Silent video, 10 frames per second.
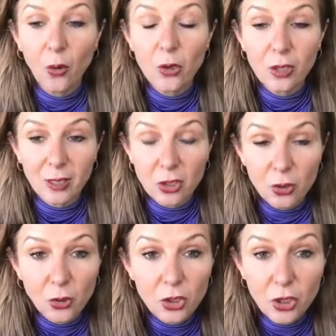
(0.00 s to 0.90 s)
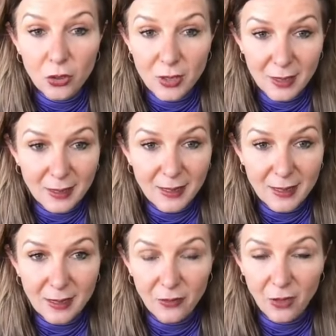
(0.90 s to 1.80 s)
or you can talk to your
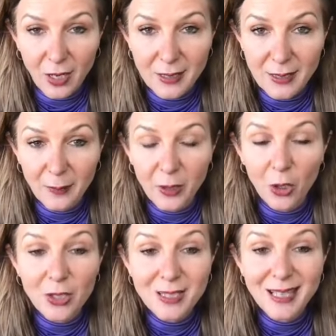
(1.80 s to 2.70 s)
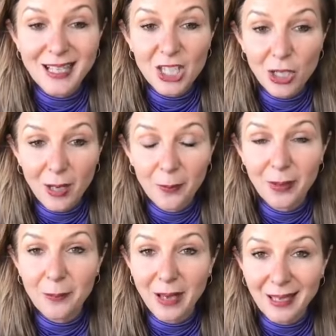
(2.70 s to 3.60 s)
success advisor. Those that jump
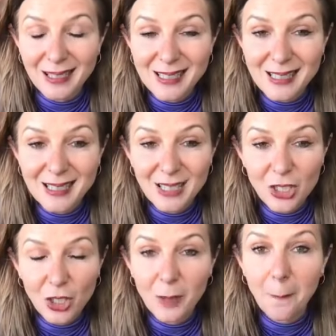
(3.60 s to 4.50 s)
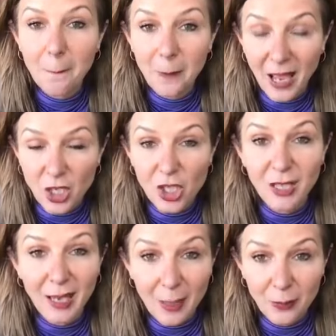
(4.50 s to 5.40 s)
and make a decision,
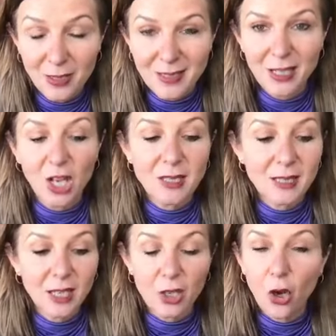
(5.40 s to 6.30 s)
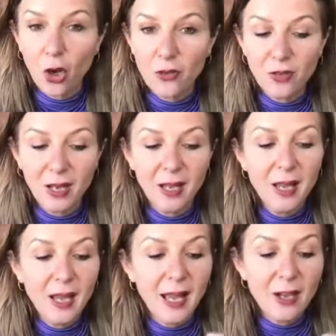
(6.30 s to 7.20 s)
magic happens. And I see it over
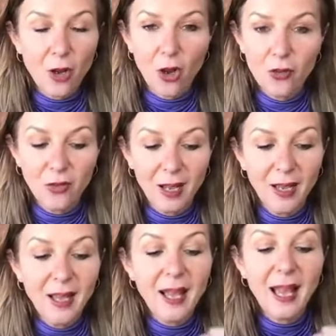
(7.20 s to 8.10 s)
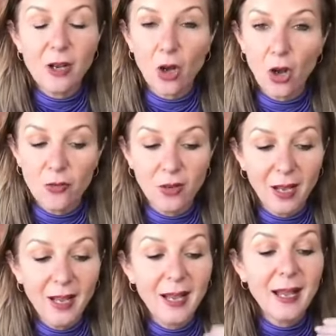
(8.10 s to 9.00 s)
and over and
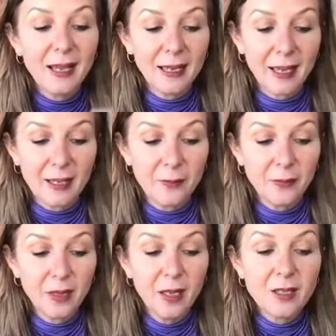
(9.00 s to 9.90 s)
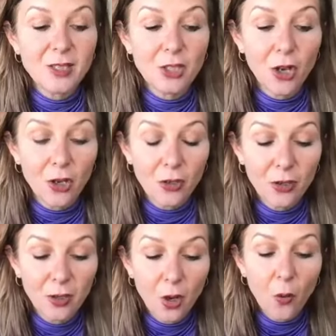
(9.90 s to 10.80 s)
over again. So
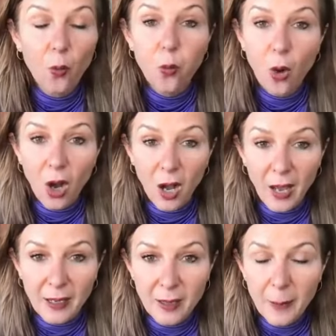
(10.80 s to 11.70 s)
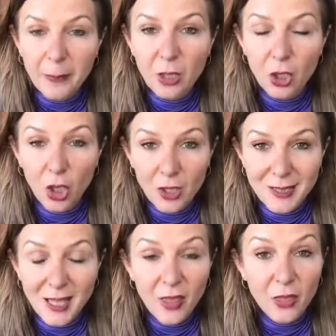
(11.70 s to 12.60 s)
why?
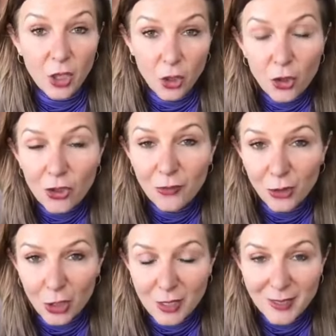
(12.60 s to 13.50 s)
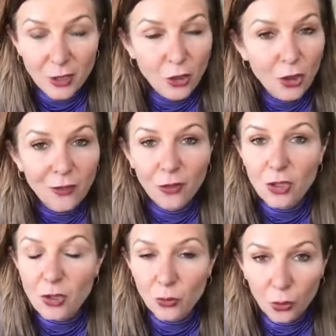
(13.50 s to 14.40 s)
Because the universe,
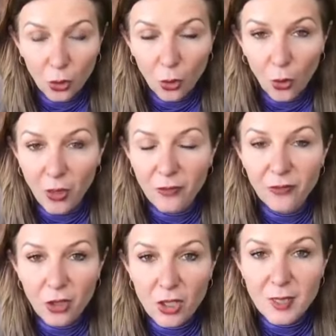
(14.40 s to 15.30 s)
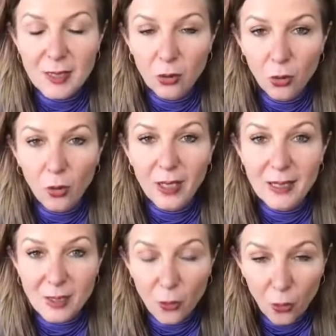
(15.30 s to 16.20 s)
universal law, the first law
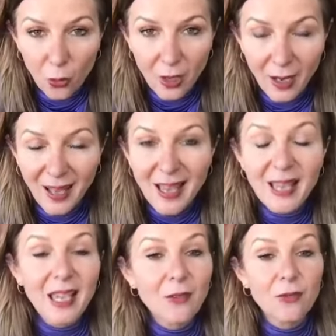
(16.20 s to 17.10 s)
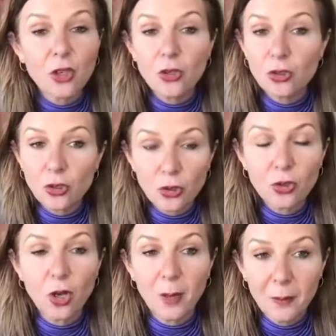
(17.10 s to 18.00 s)
is order. If you do
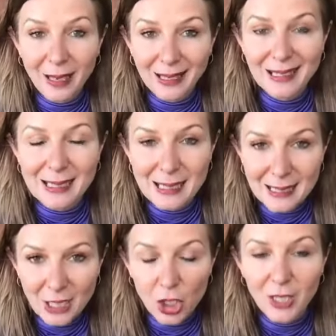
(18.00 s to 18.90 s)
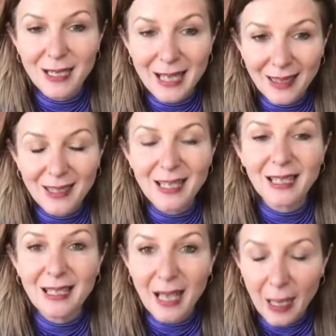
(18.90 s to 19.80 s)
not make a decision, nothing
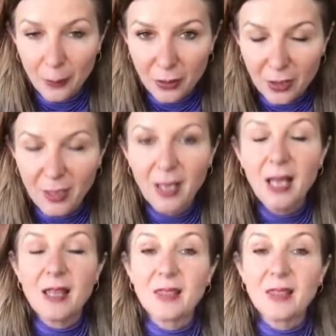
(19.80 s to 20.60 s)
can happen.